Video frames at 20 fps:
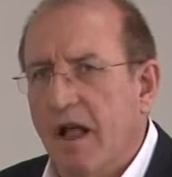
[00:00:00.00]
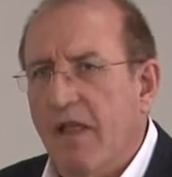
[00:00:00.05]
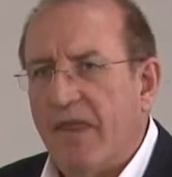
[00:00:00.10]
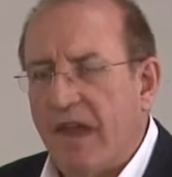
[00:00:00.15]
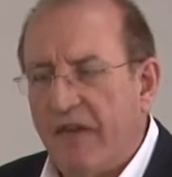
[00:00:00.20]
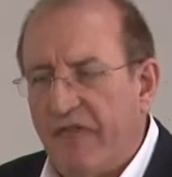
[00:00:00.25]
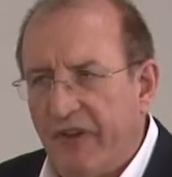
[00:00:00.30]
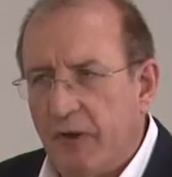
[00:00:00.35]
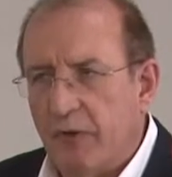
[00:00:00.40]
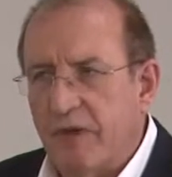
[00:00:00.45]

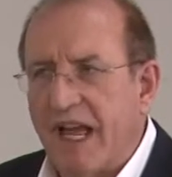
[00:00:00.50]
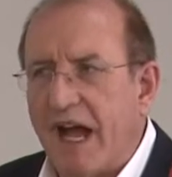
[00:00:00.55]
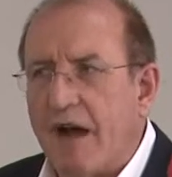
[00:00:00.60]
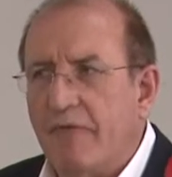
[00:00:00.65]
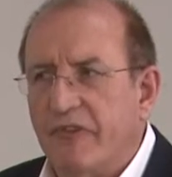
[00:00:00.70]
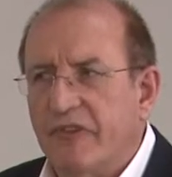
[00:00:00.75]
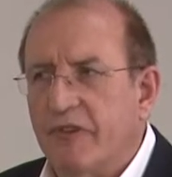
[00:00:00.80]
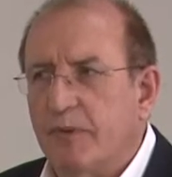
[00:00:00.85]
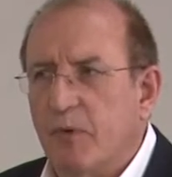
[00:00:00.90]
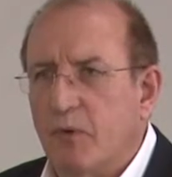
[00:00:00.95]
They feel
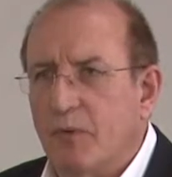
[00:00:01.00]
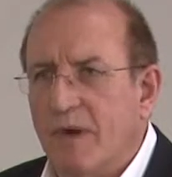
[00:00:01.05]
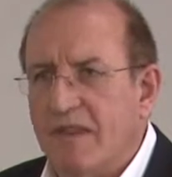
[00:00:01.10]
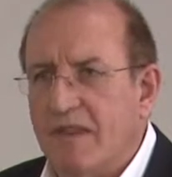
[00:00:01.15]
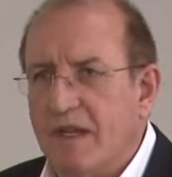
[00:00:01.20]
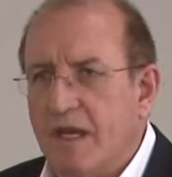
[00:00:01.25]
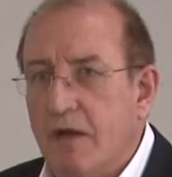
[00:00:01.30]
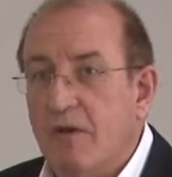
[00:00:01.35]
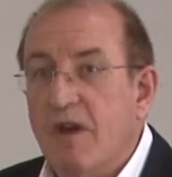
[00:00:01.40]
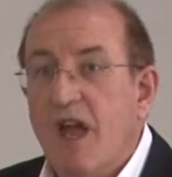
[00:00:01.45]
comfortable
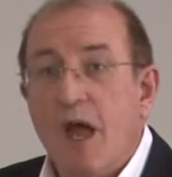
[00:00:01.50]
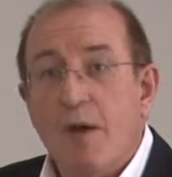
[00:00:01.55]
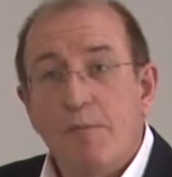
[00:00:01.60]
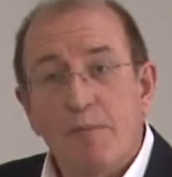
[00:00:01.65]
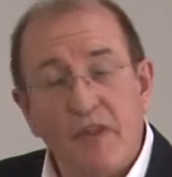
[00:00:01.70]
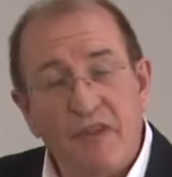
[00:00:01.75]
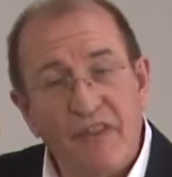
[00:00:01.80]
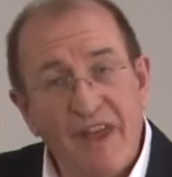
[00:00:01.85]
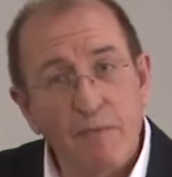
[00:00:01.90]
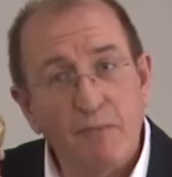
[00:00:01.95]
with you,
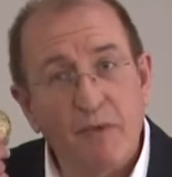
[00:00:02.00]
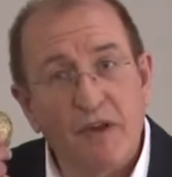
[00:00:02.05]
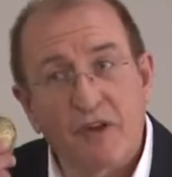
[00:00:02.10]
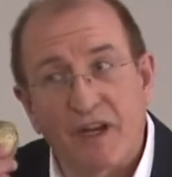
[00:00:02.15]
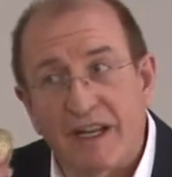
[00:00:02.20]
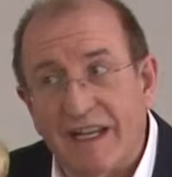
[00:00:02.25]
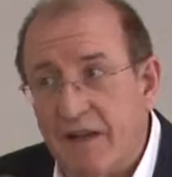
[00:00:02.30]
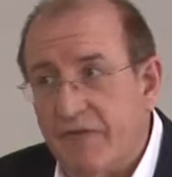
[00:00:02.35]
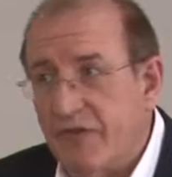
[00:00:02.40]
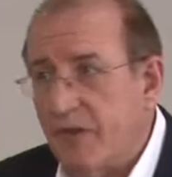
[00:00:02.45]
but then we've got
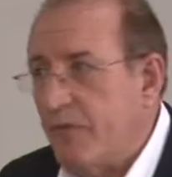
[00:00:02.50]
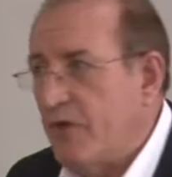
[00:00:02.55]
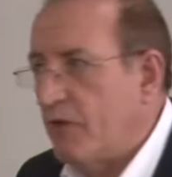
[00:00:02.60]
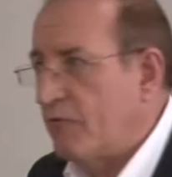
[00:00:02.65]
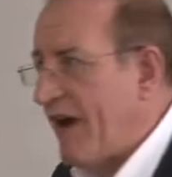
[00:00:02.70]
to give them the